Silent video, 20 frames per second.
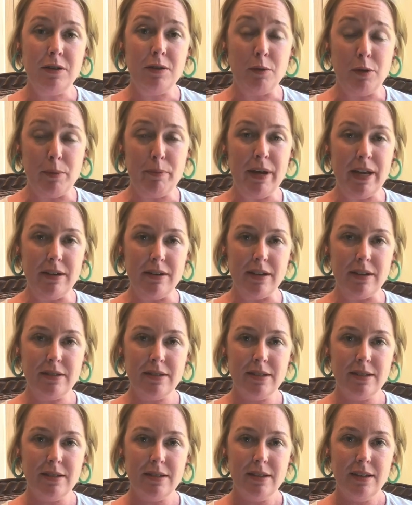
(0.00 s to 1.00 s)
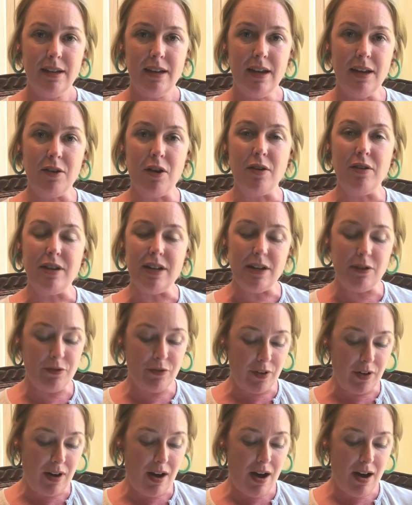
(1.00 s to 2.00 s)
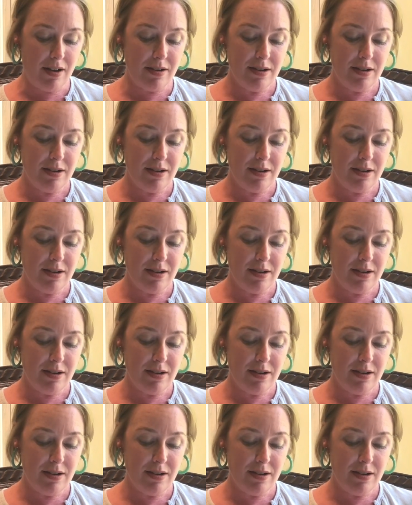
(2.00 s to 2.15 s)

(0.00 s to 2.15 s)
dependence and our need for God?